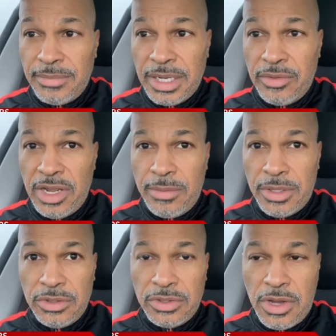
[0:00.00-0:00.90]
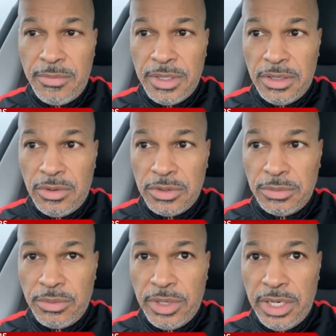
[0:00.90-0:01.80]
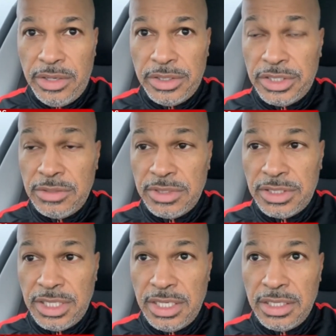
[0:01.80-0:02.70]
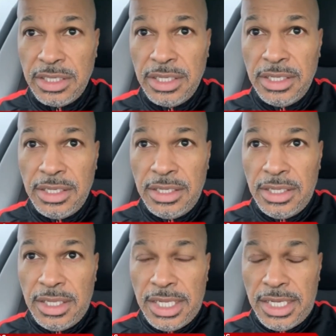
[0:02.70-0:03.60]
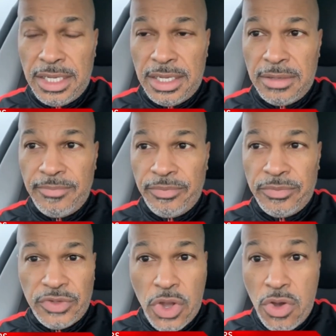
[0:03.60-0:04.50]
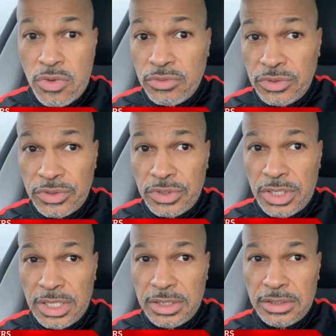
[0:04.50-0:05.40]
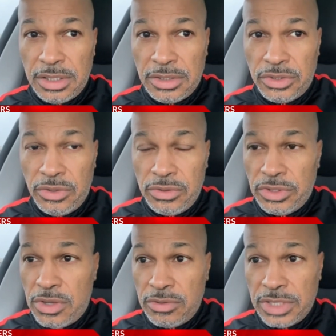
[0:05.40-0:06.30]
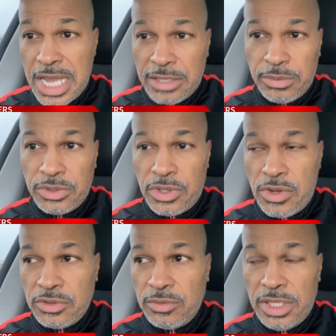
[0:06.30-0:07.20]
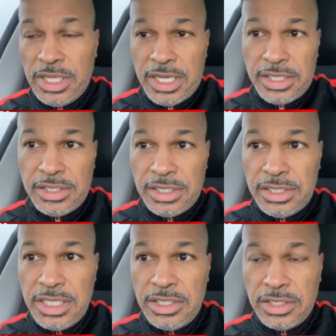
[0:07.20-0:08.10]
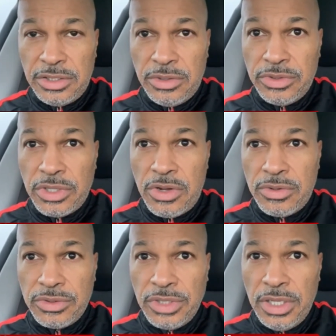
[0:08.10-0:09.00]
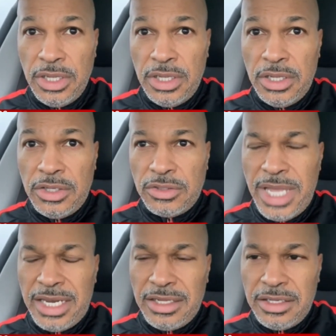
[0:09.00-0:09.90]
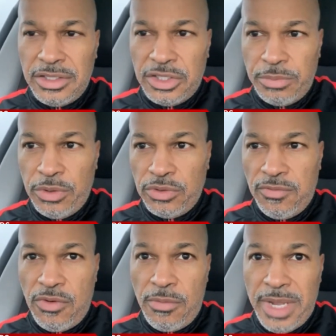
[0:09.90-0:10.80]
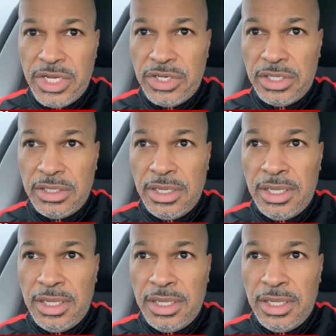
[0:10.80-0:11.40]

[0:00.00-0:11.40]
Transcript: My grandmother taught me the Lord's Prayer, and she would sing songs, church songs, gospel songs with us, and teach us those songs. So we had a good spiritual formation.